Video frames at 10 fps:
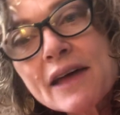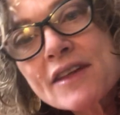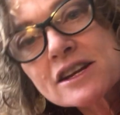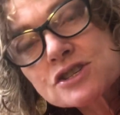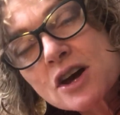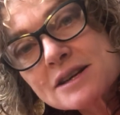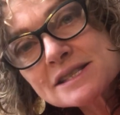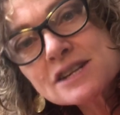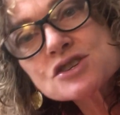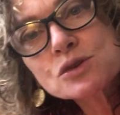And that
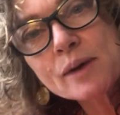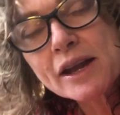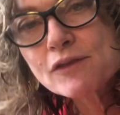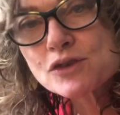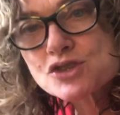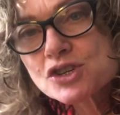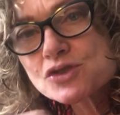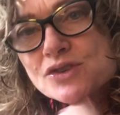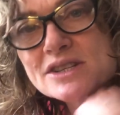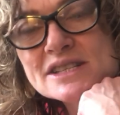ties into the writing for
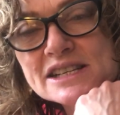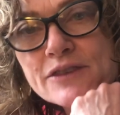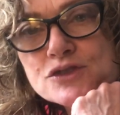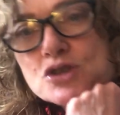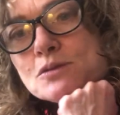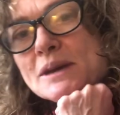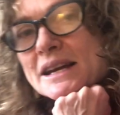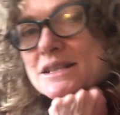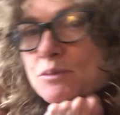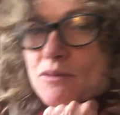children and stuff too,
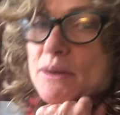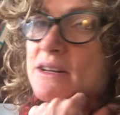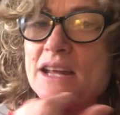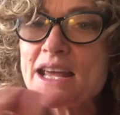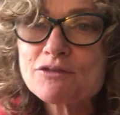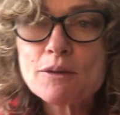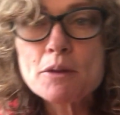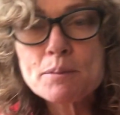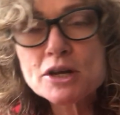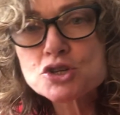because we've been, from
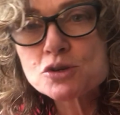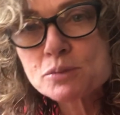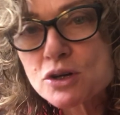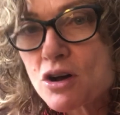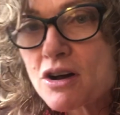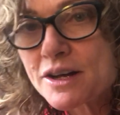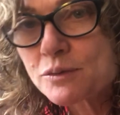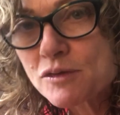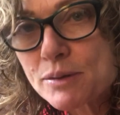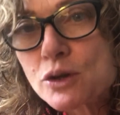the picture book
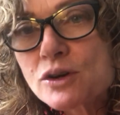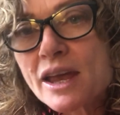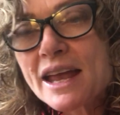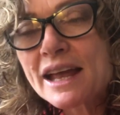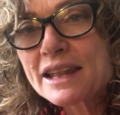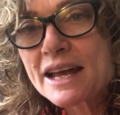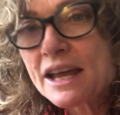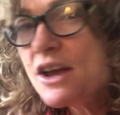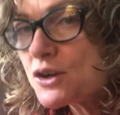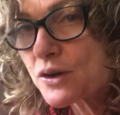on, we've been looking at like
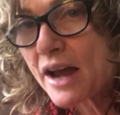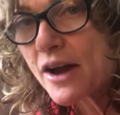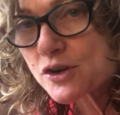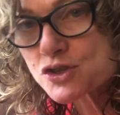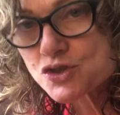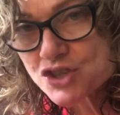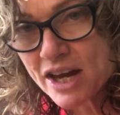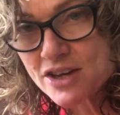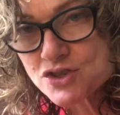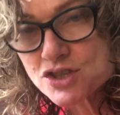your character
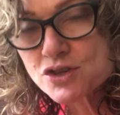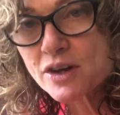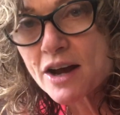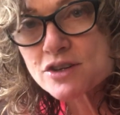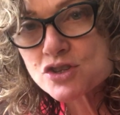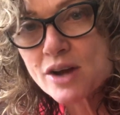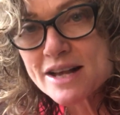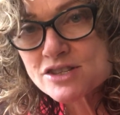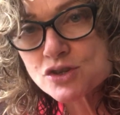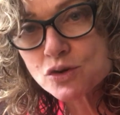changes, your character
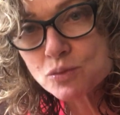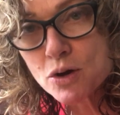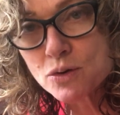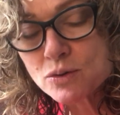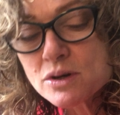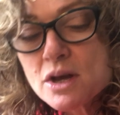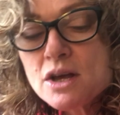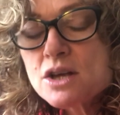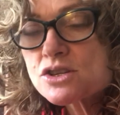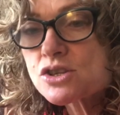has to grow.
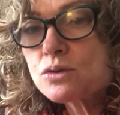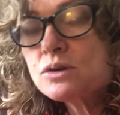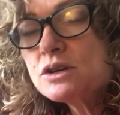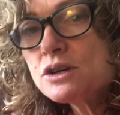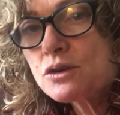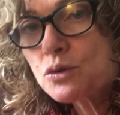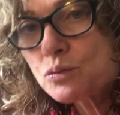So the